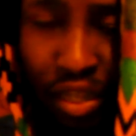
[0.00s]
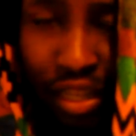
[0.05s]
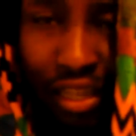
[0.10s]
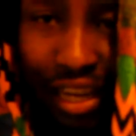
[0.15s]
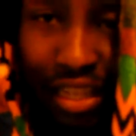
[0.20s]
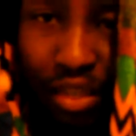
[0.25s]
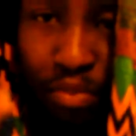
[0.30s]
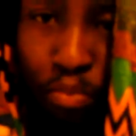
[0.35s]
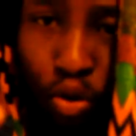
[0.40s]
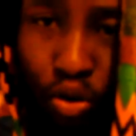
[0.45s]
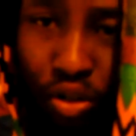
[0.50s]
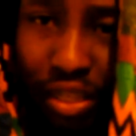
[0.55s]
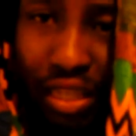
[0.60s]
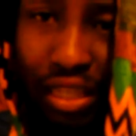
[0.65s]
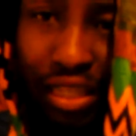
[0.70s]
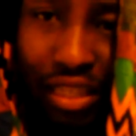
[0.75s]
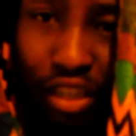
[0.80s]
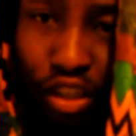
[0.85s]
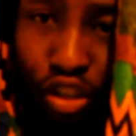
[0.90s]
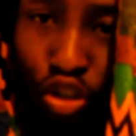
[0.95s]
that's
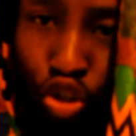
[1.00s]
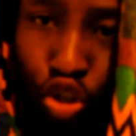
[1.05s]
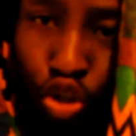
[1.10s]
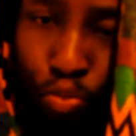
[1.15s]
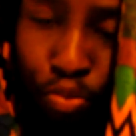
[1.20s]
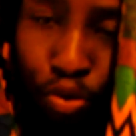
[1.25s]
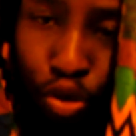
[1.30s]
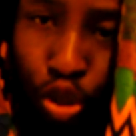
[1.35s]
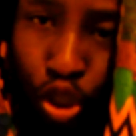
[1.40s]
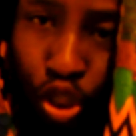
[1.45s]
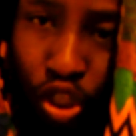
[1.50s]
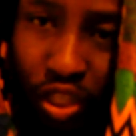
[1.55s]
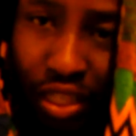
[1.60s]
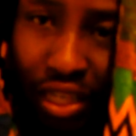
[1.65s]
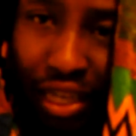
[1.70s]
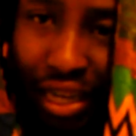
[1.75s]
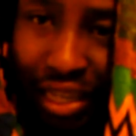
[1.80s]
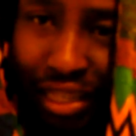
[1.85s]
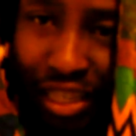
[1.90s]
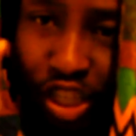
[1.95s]
mostly the
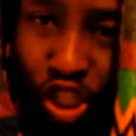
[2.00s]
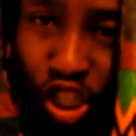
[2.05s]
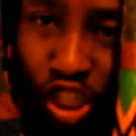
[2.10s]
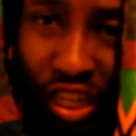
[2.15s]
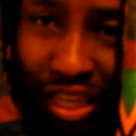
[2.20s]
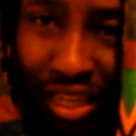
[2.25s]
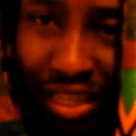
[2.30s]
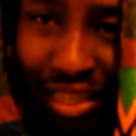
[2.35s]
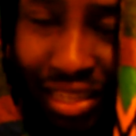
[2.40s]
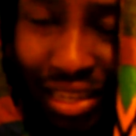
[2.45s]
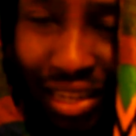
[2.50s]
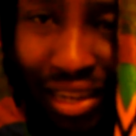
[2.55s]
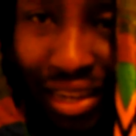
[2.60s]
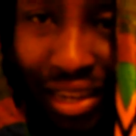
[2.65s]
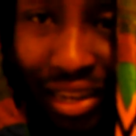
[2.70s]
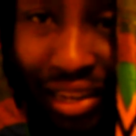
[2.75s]
distribution, the genes